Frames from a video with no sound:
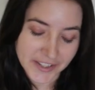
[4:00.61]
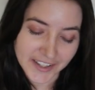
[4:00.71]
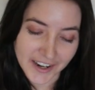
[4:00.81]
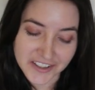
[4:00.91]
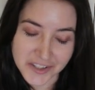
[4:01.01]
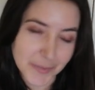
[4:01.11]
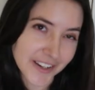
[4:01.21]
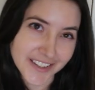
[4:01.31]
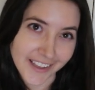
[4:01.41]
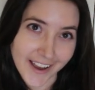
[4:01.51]
sign just
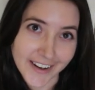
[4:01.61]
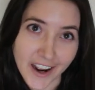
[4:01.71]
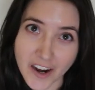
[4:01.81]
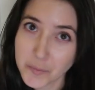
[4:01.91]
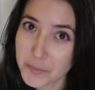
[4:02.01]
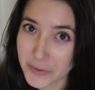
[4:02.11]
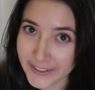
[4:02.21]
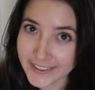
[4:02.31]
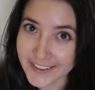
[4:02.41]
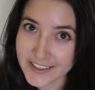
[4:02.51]
means that I've
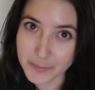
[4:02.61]
played it,